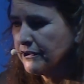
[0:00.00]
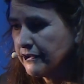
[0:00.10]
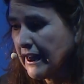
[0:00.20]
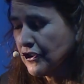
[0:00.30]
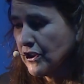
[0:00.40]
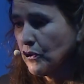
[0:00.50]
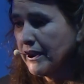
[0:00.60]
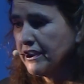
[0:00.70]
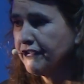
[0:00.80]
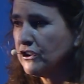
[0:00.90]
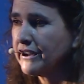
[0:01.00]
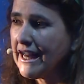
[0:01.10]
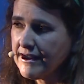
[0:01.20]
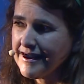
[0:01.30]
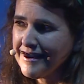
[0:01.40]
actually quite difficult
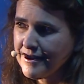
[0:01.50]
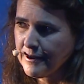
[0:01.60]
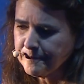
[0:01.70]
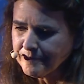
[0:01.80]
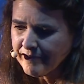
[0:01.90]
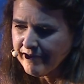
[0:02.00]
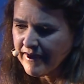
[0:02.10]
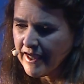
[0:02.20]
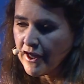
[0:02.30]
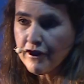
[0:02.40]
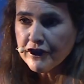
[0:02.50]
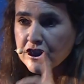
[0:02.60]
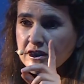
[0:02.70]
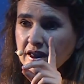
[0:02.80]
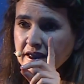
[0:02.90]
access. The
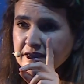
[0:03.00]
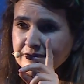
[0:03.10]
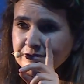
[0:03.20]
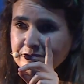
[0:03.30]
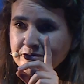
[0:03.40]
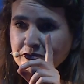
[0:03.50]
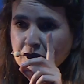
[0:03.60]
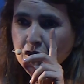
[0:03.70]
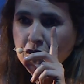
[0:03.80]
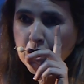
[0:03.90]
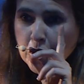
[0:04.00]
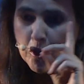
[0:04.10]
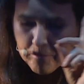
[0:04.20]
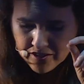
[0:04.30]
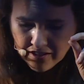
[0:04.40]
first thing the
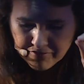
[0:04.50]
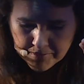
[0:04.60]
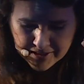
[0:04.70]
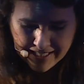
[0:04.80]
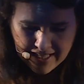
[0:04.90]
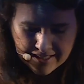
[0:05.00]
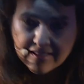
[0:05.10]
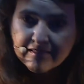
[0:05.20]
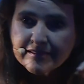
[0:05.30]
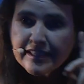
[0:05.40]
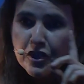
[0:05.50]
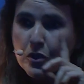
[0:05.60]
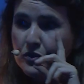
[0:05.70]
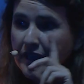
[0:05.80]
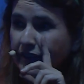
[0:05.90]
Colombian government had in
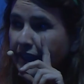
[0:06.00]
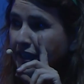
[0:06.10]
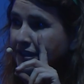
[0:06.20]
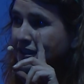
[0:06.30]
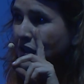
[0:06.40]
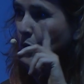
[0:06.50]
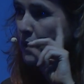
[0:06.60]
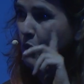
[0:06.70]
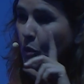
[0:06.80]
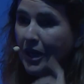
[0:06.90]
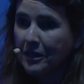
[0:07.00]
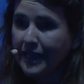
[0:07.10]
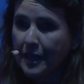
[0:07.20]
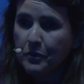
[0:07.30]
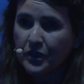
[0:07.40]
those areas were mobile
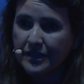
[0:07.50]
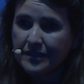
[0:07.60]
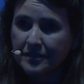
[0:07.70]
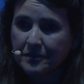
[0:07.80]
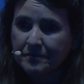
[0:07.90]
libraries.